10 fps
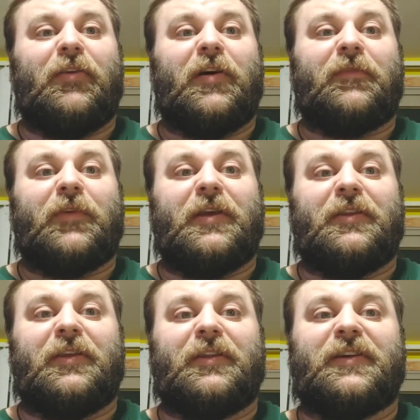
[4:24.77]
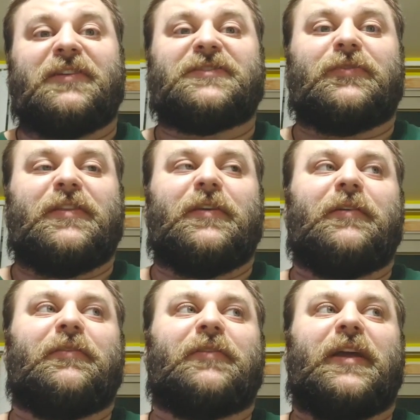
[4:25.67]
killed off Randy in the
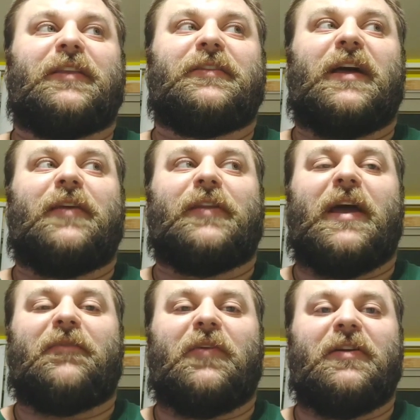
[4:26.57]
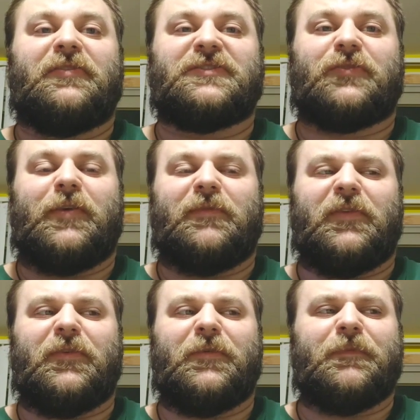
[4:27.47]
not even halfway into Scream
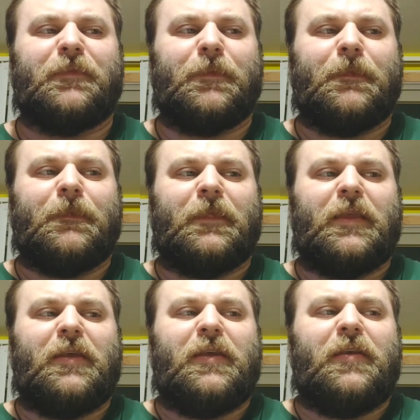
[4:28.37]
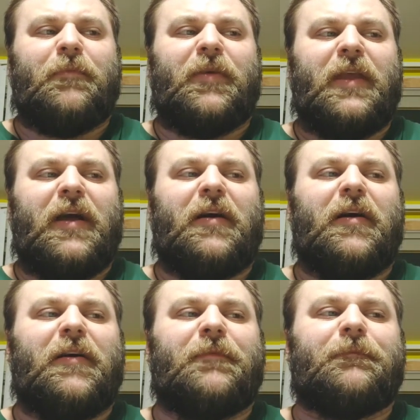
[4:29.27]
2. But
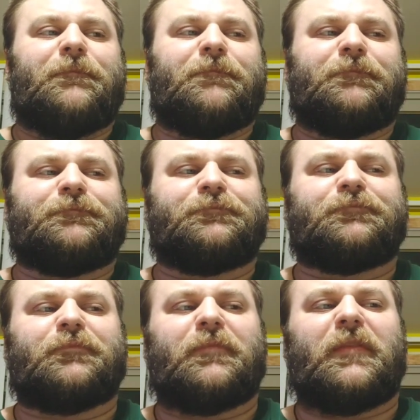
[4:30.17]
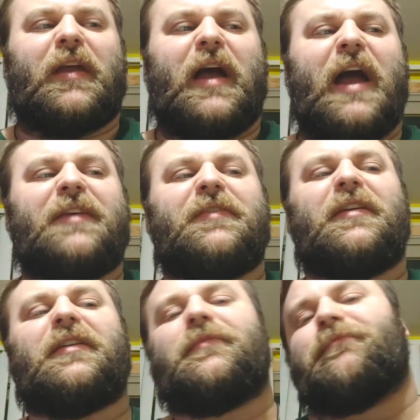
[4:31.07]
yeah, I
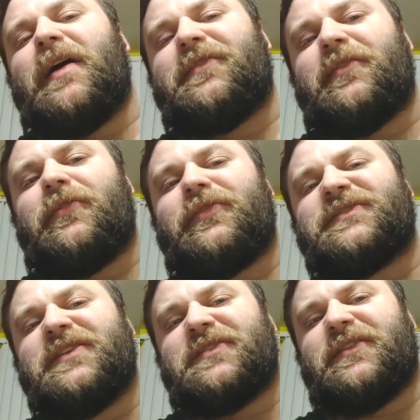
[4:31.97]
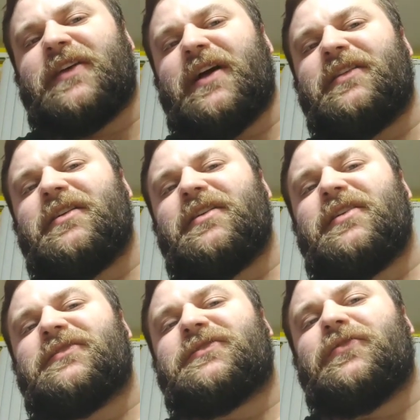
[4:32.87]
think Matthew Lillard is hinting that
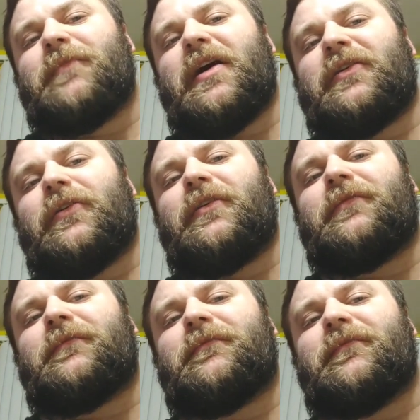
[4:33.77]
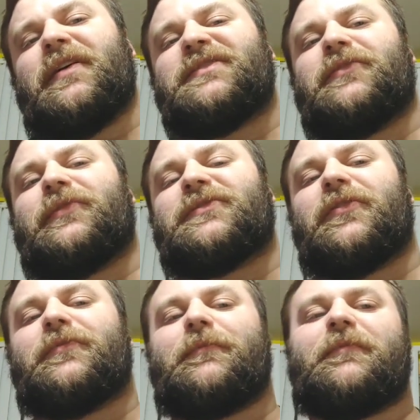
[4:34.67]
Stu Macher is going to
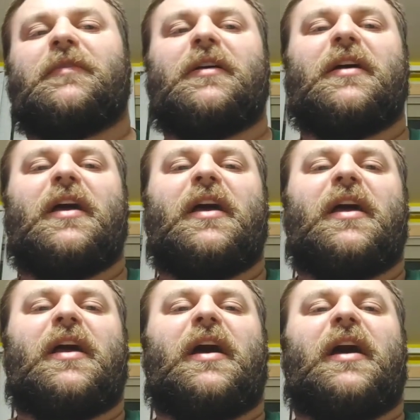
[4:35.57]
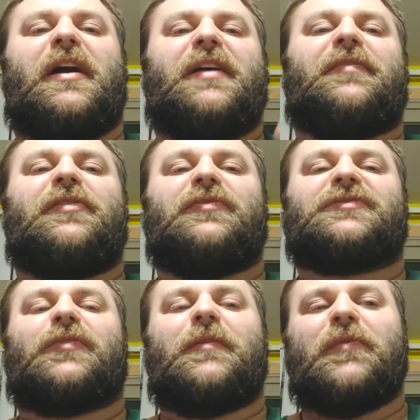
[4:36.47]
return in the new
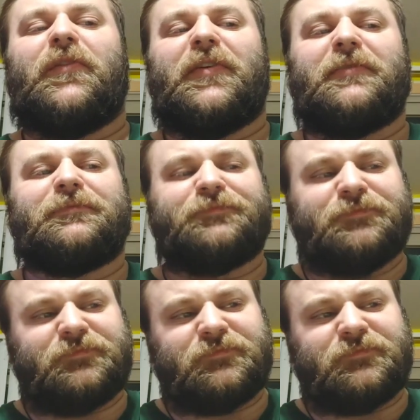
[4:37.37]
Scream movie.